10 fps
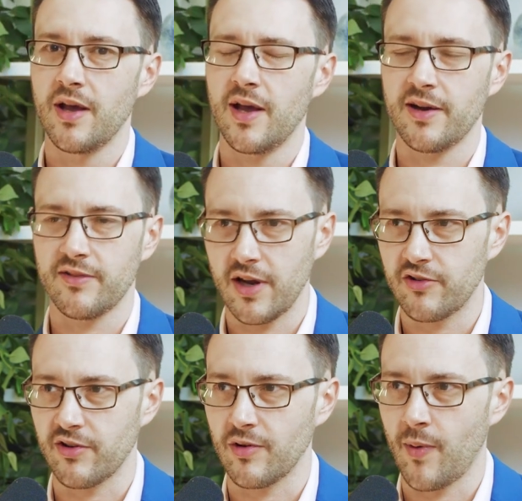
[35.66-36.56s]
it is not
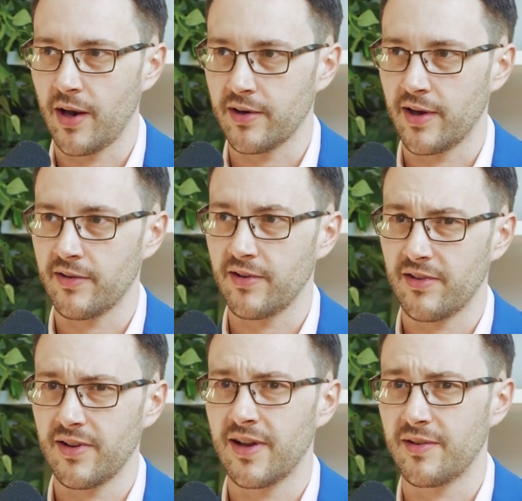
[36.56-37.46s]
just a wild guess.
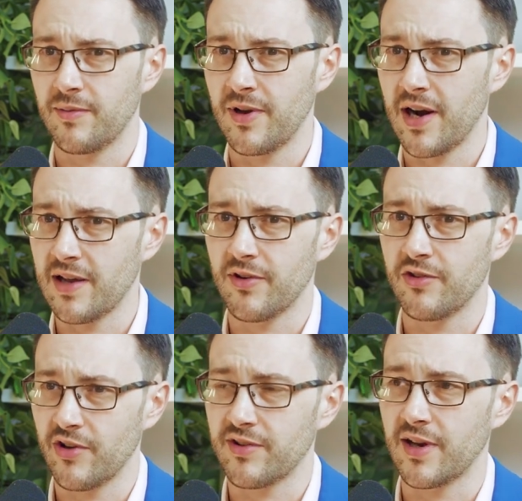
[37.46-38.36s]
It's it's not
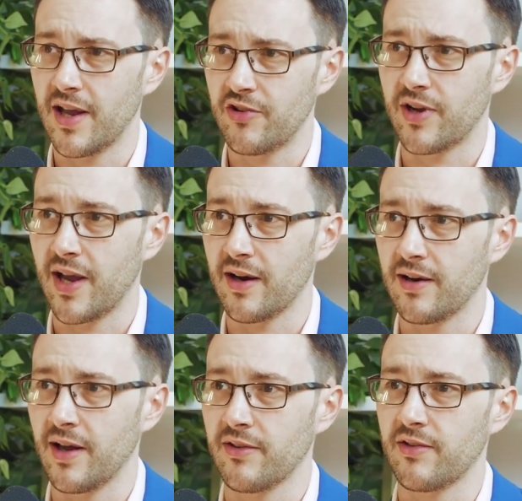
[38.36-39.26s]
even just an
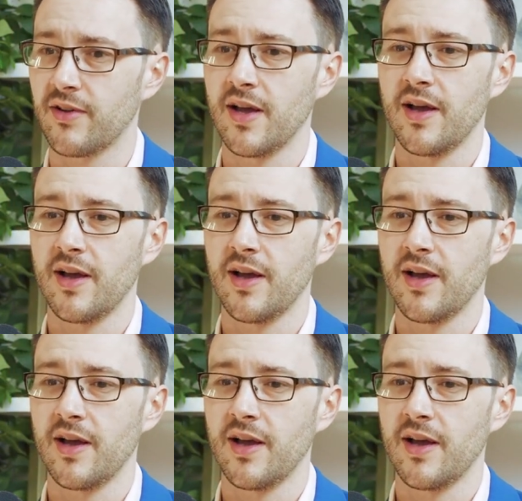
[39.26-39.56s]
educated guess.